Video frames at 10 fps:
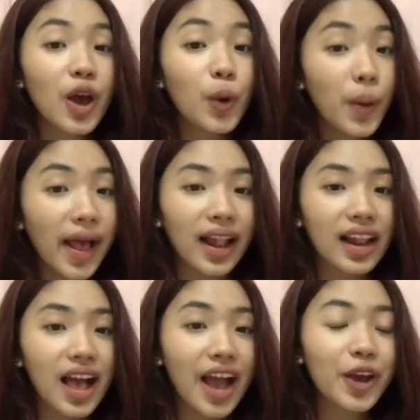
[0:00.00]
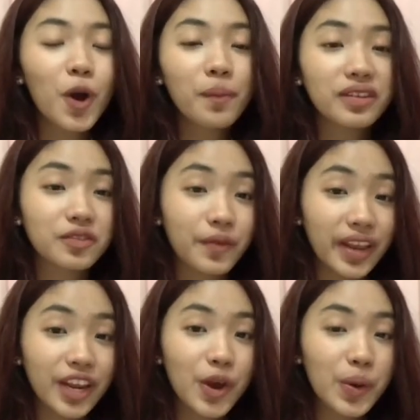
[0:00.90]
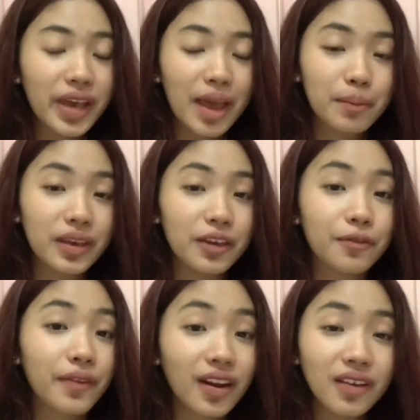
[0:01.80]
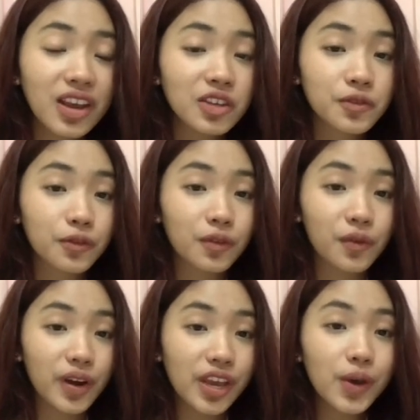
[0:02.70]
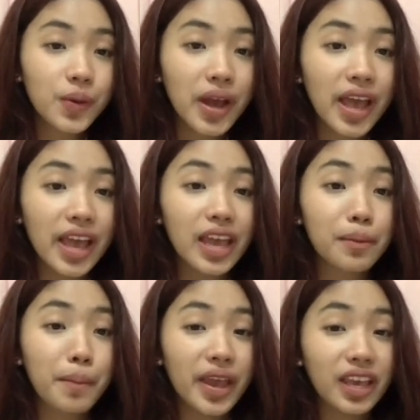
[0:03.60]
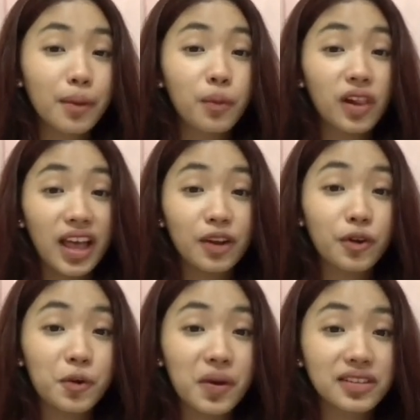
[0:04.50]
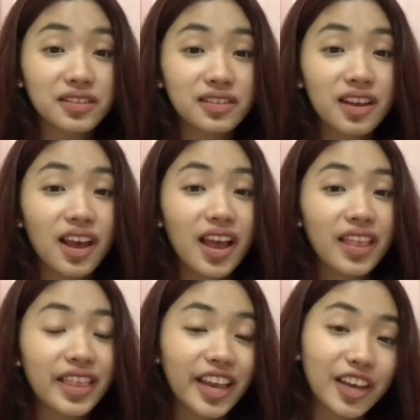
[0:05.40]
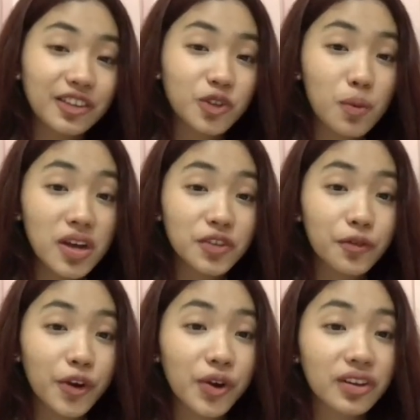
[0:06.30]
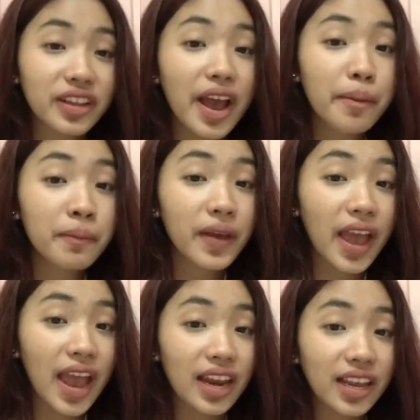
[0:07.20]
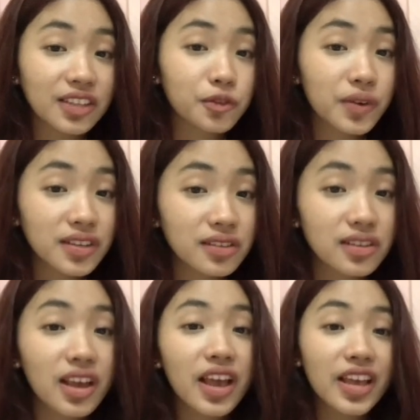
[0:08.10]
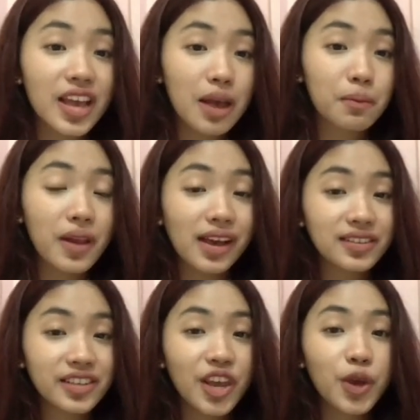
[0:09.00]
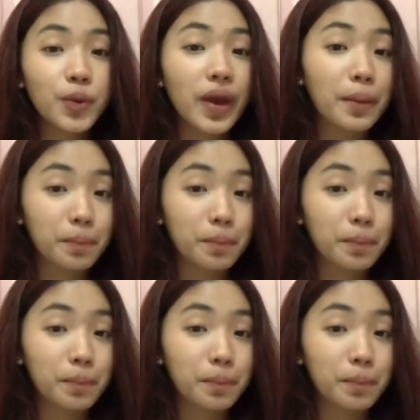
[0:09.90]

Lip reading: Well, I hope this video can be very useful for you in making polite requests. Thank you so much for your time and interest. God bless you and